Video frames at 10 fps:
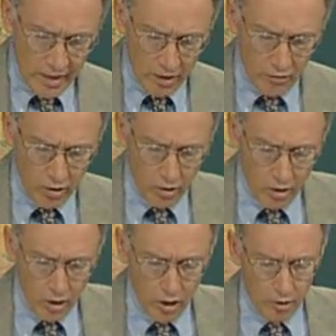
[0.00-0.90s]
Now, there
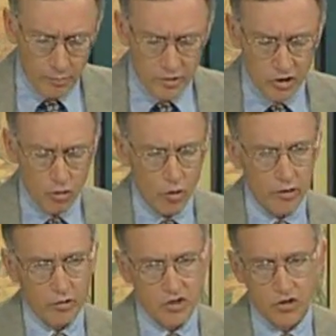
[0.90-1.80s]
are two
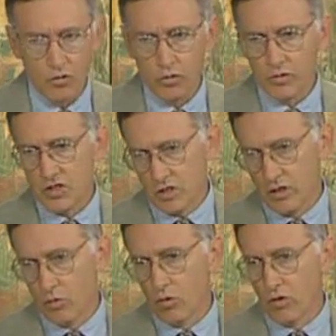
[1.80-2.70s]
other schools
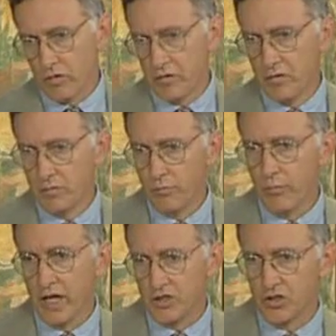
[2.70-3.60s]
that are worth
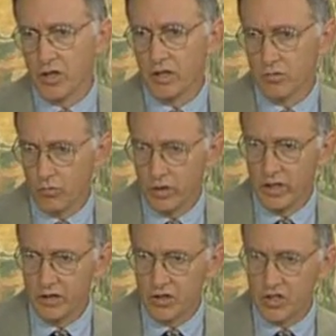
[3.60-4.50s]
mentioning. We
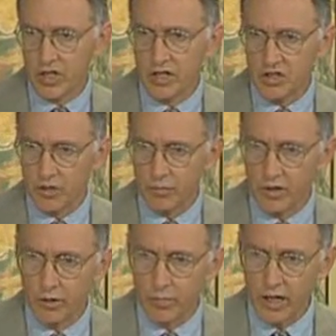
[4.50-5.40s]
need to say
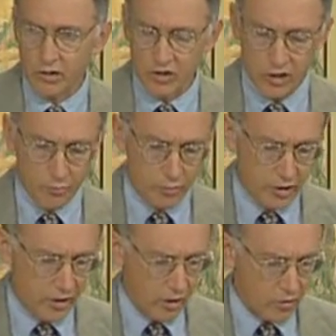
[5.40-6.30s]
something about to
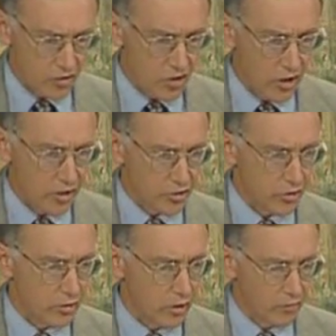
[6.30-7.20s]
complete our
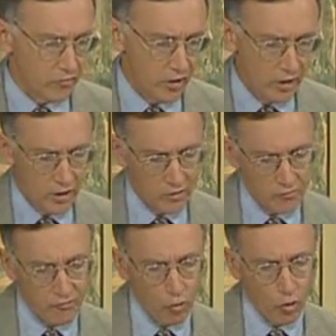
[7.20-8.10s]
discussion of
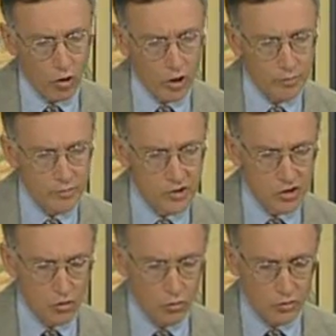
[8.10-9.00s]
the four
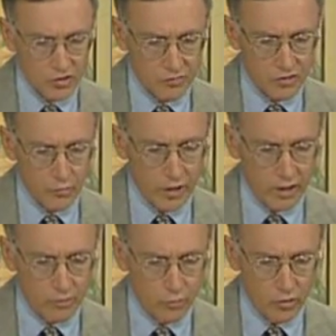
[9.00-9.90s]
schools of
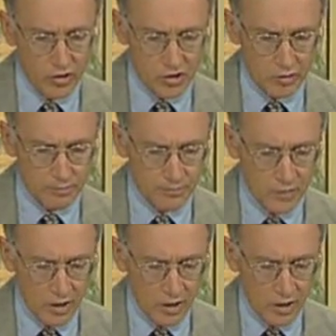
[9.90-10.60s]
Tibetan Buddhism.